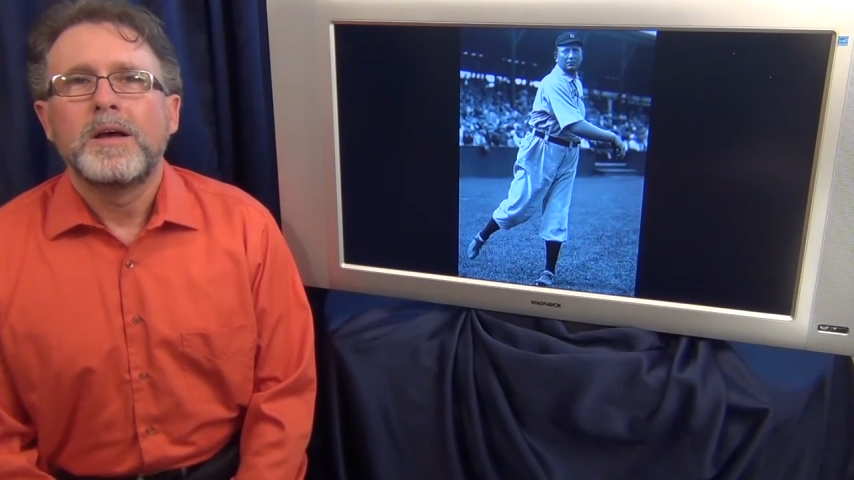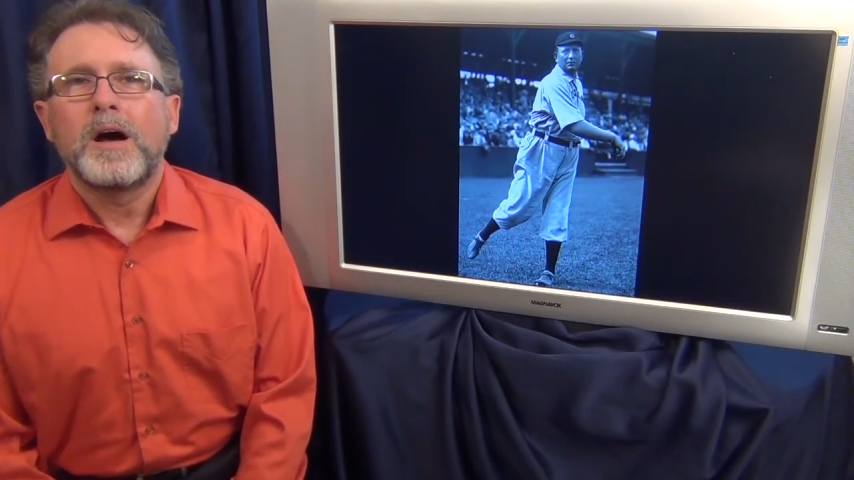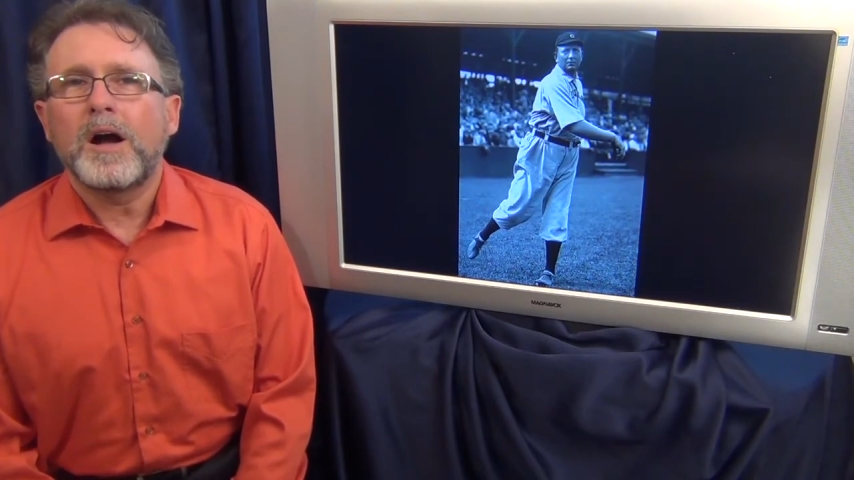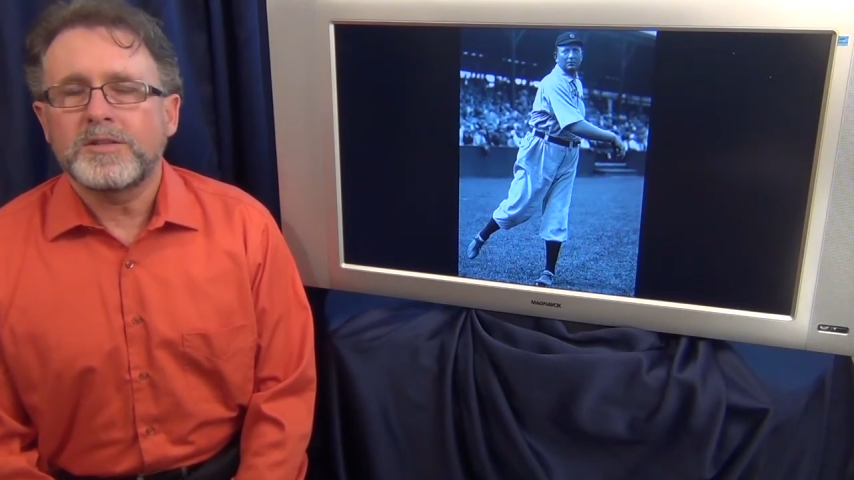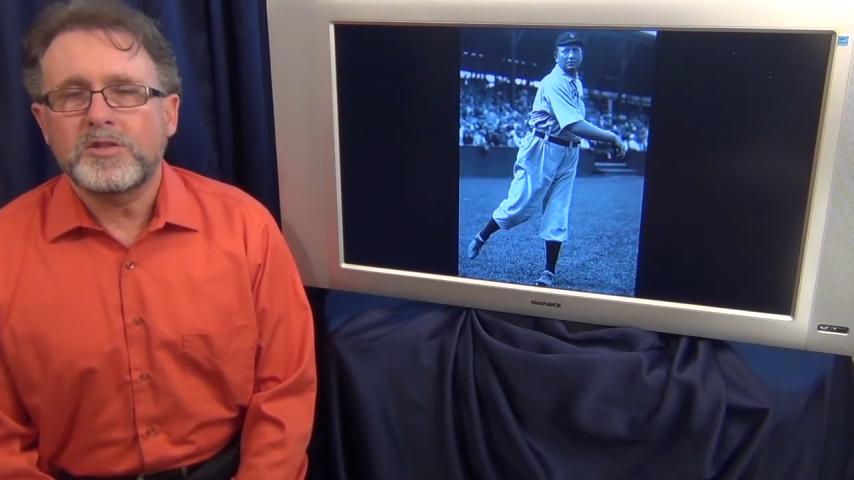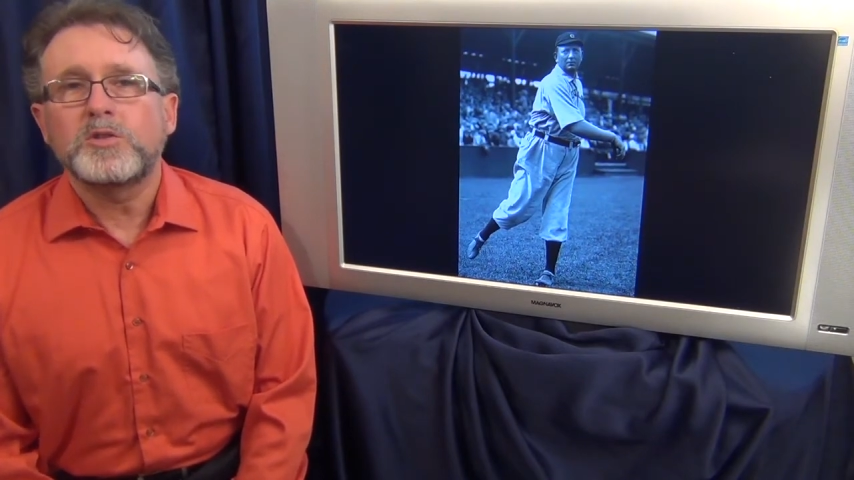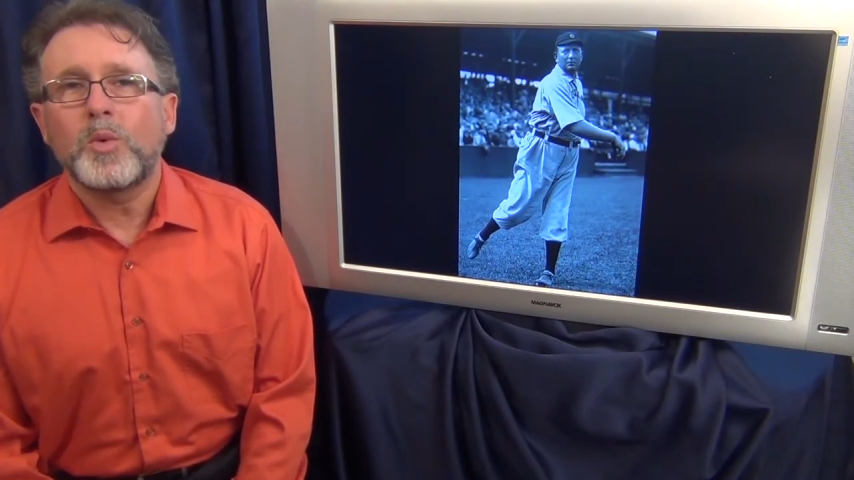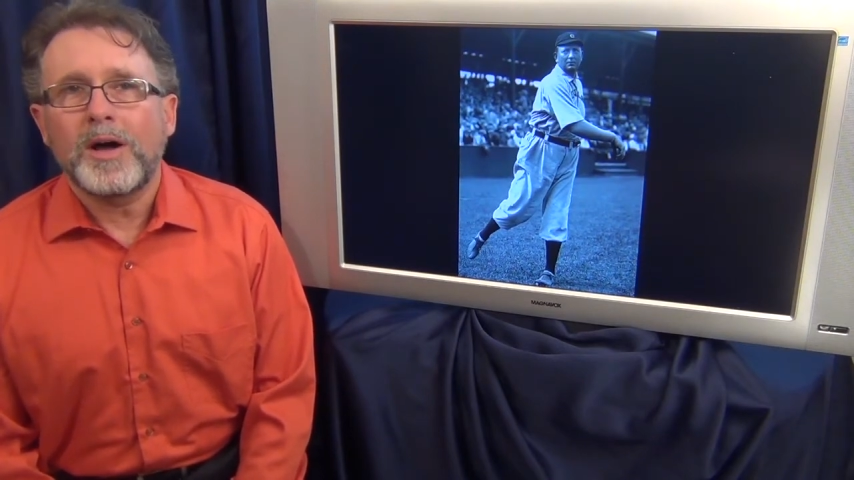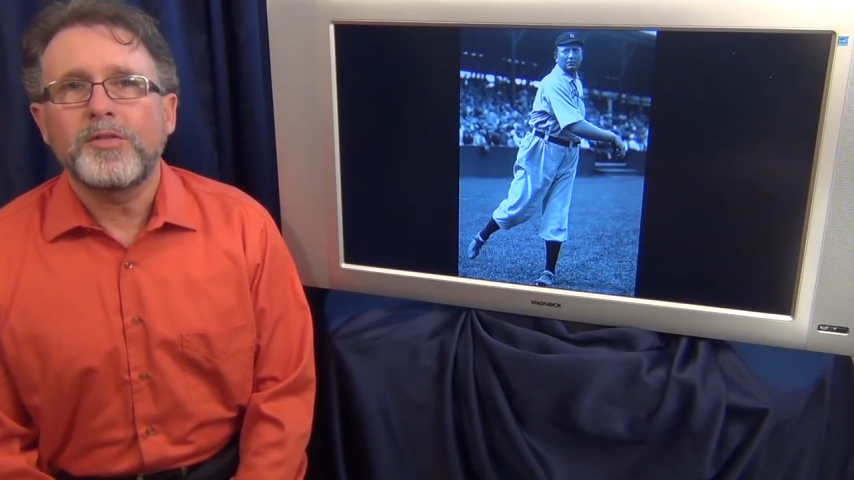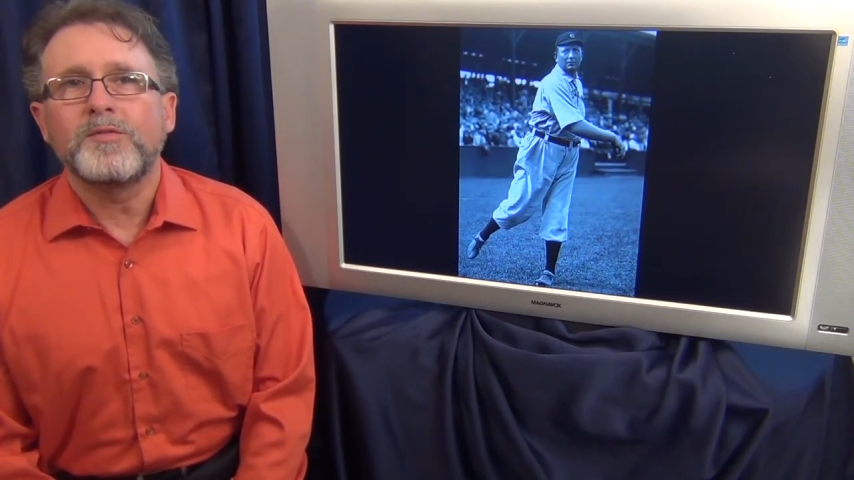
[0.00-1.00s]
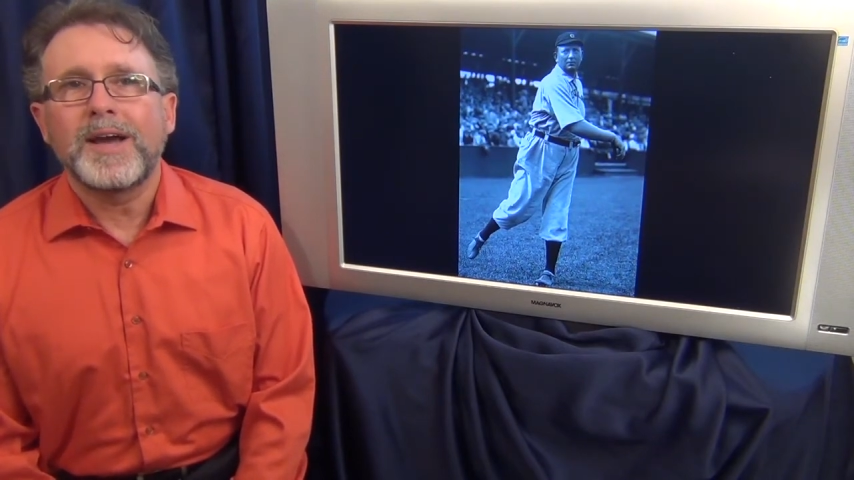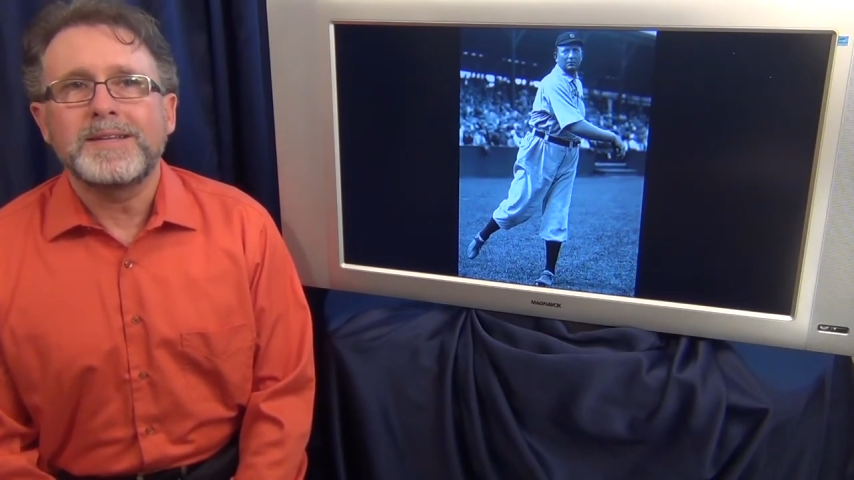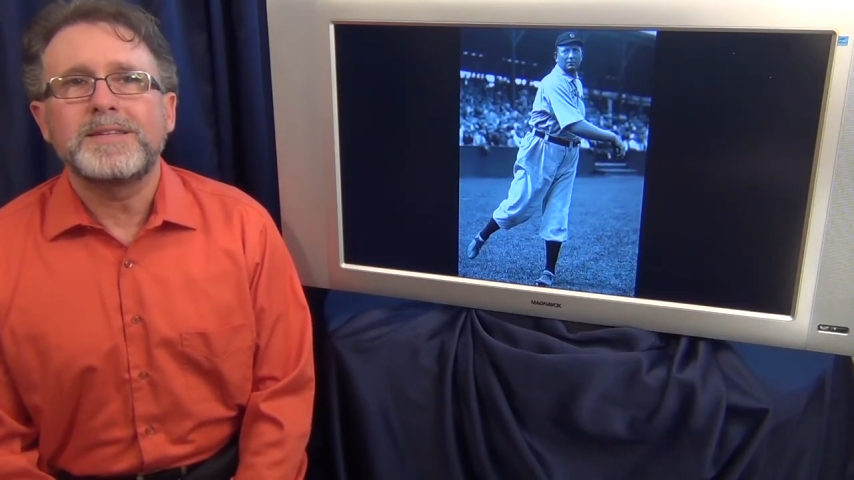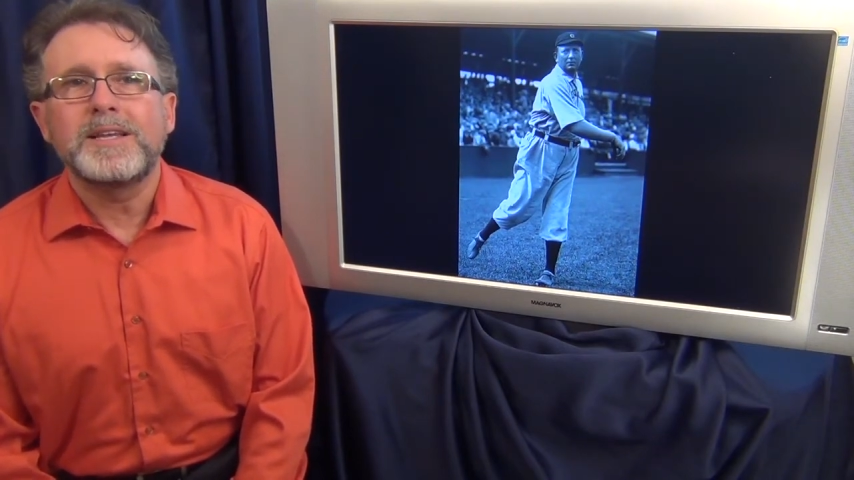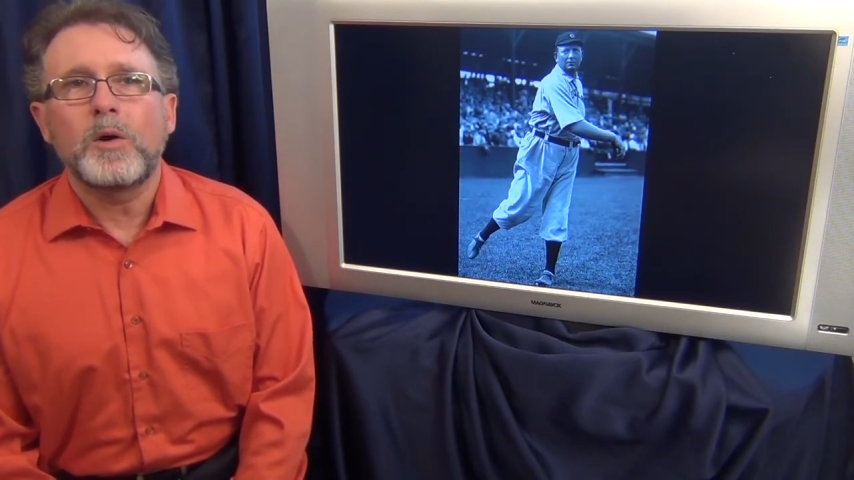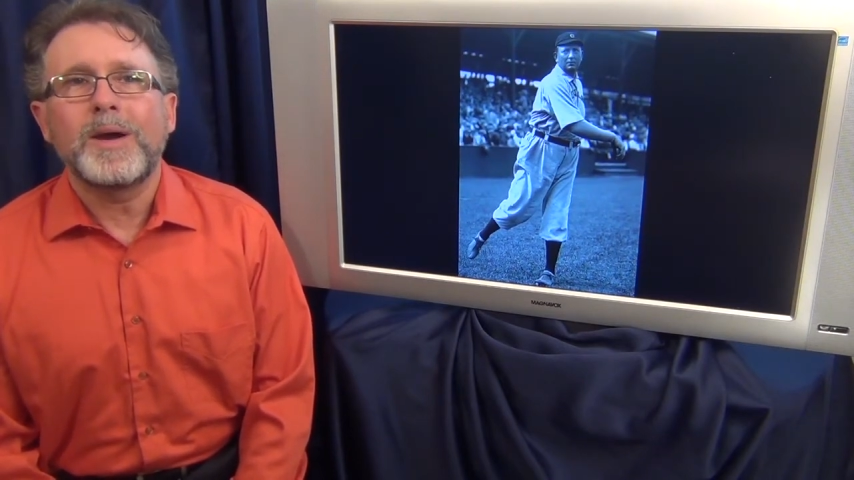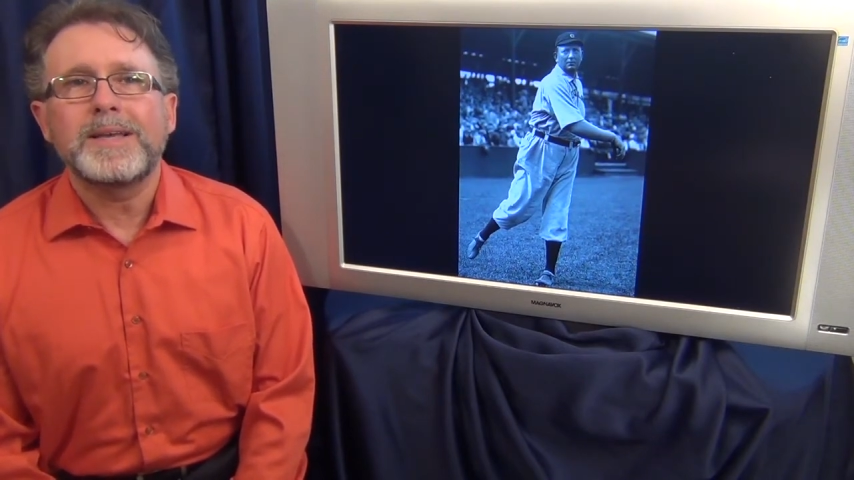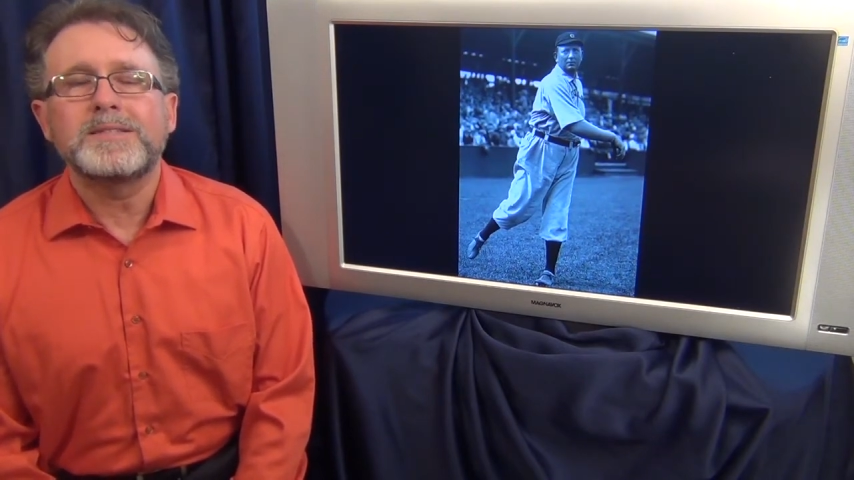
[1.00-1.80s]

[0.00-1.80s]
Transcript: August the 12th of 1908,